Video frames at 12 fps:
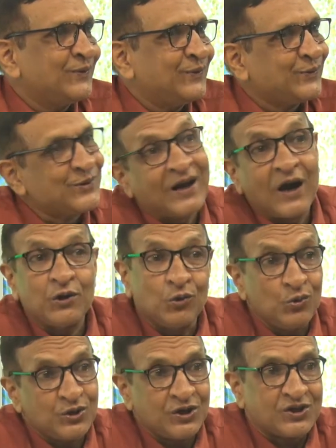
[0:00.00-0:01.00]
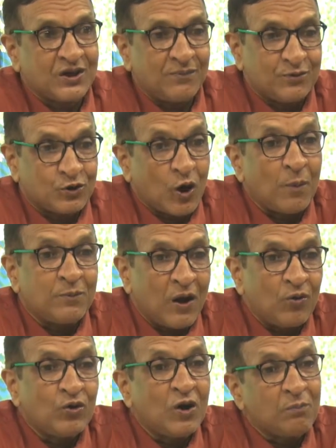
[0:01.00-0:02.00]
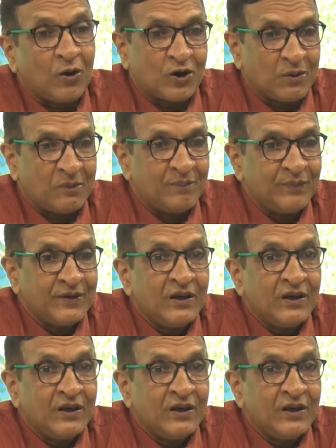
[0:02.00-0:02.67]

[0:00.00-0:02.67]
So there are two systems, top down or bottom up.